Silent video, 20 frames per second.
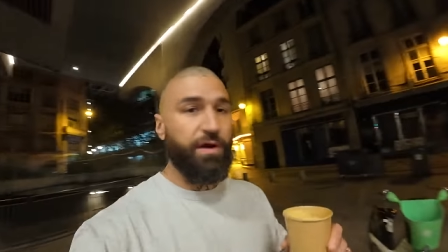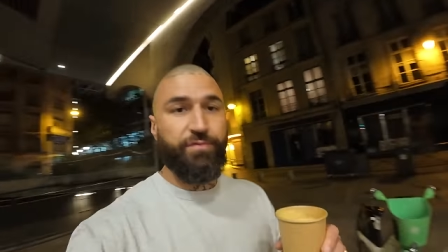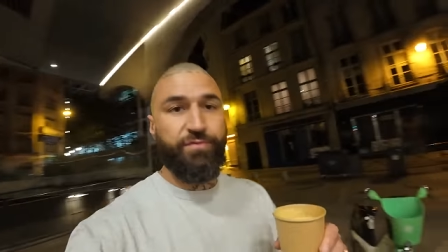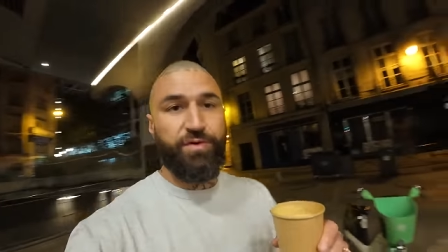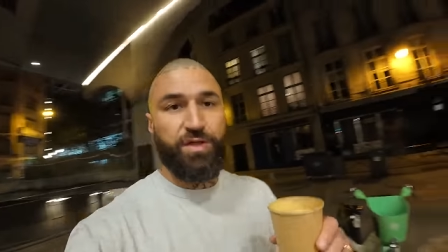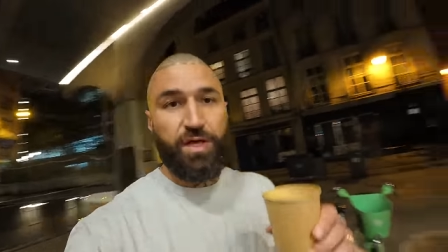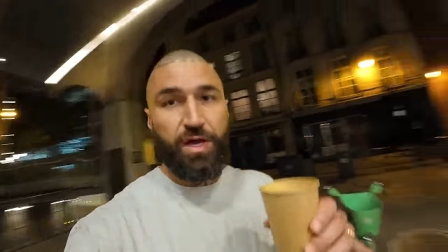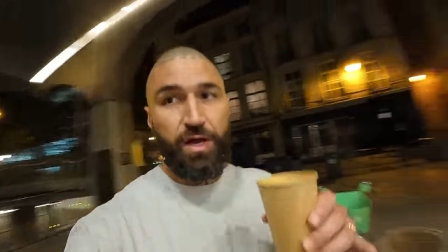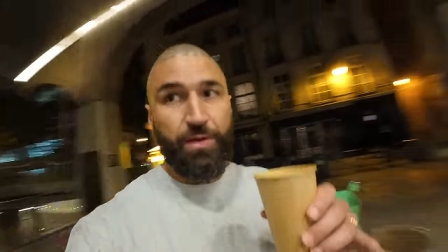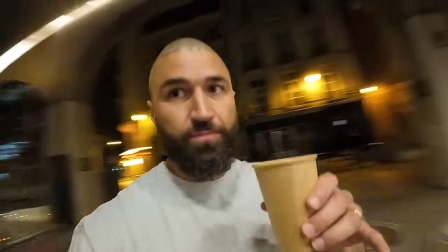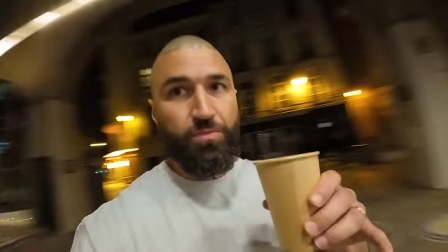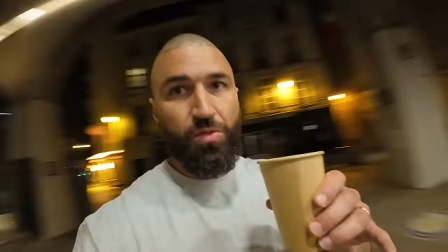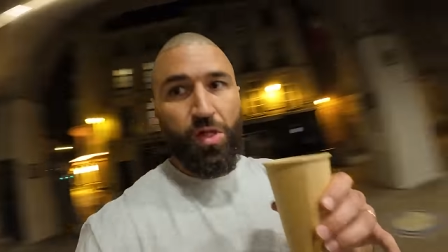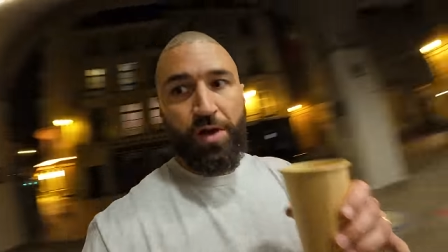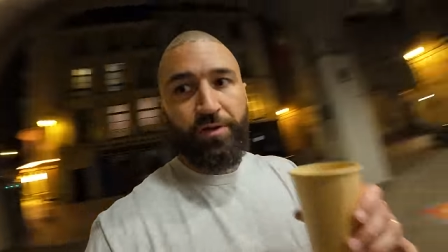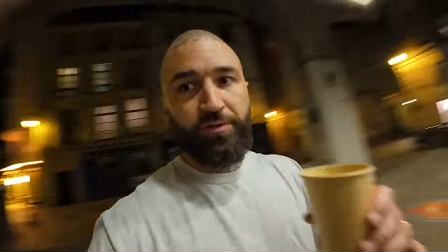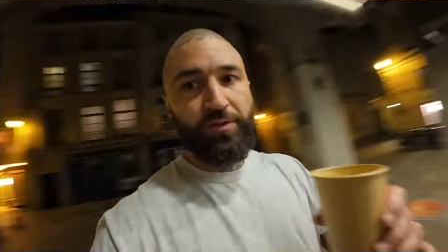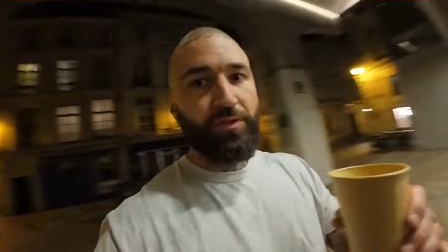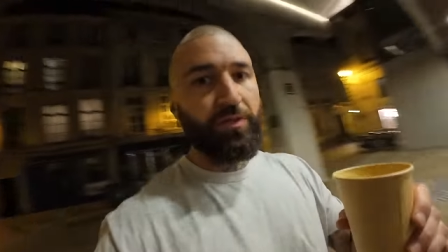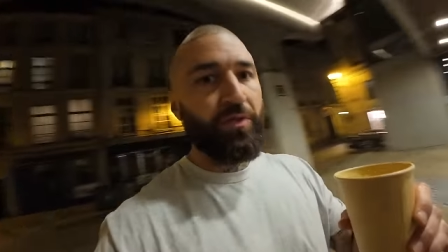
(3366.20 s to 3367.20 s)
over there.
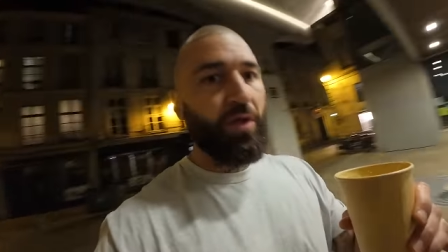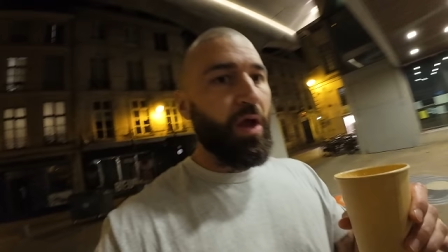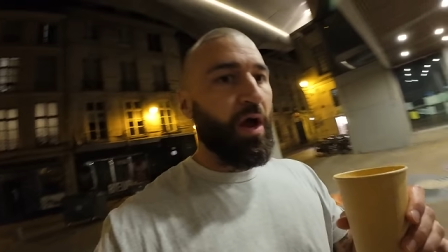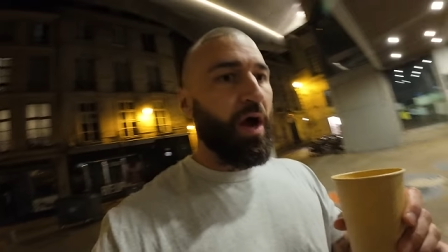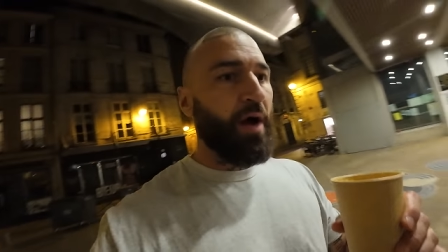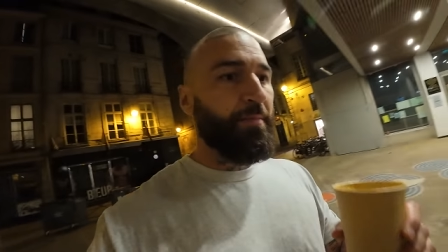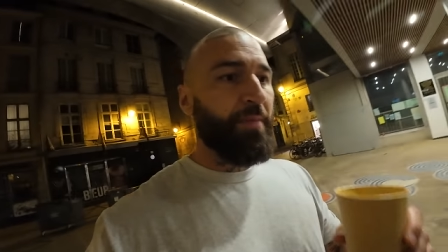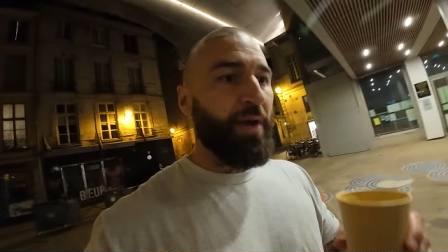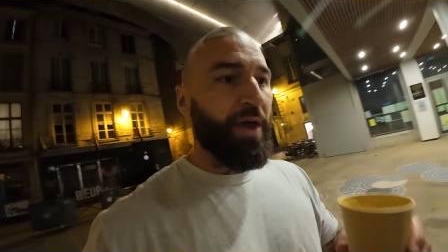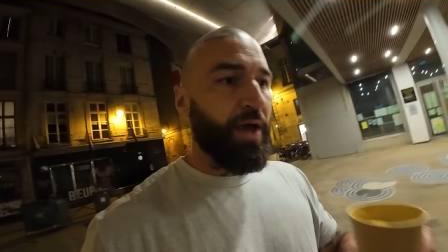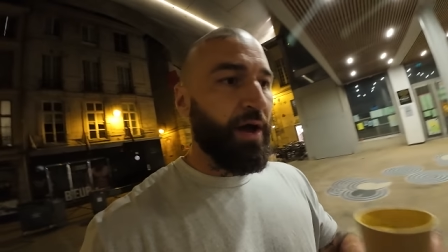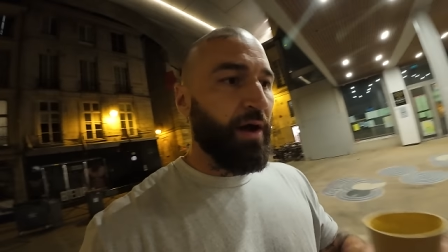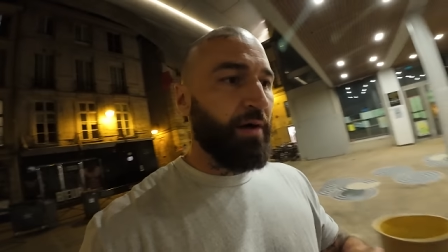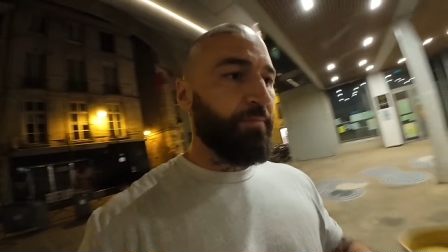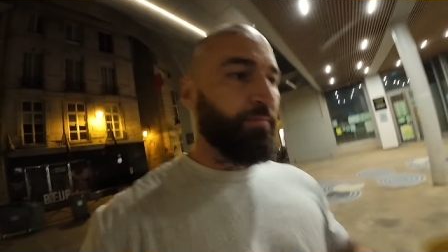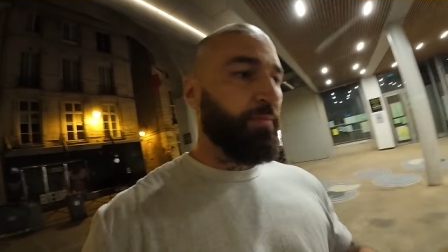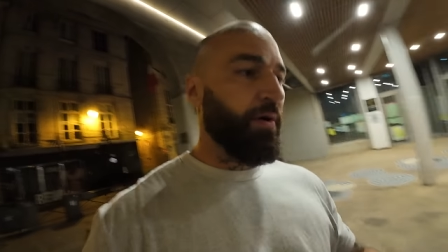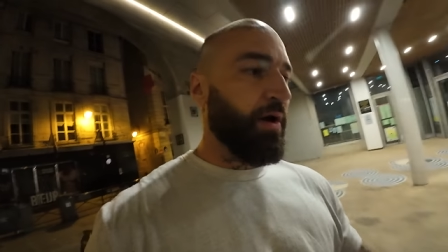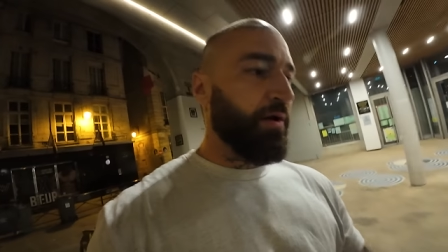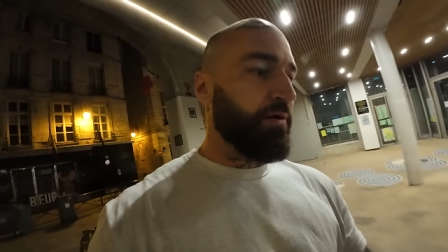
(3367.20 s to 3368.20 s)
I'm
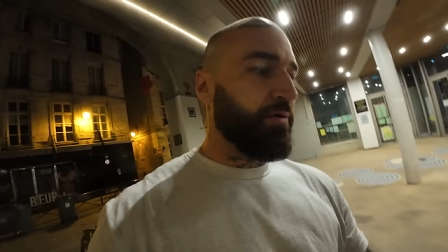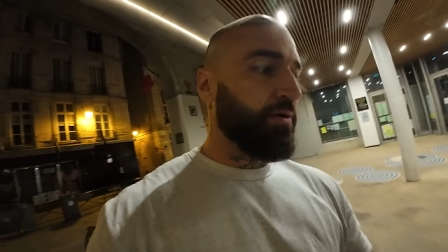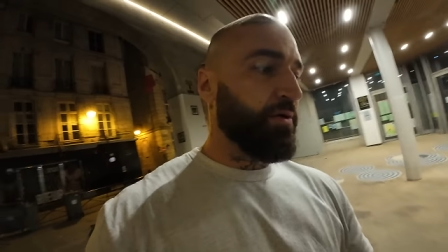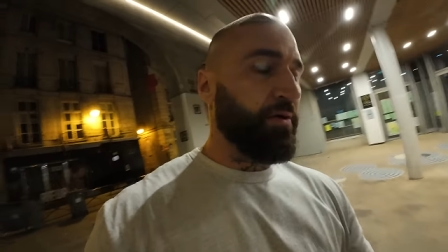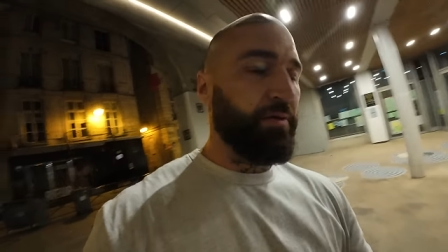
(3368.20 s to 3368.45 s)
out, bro.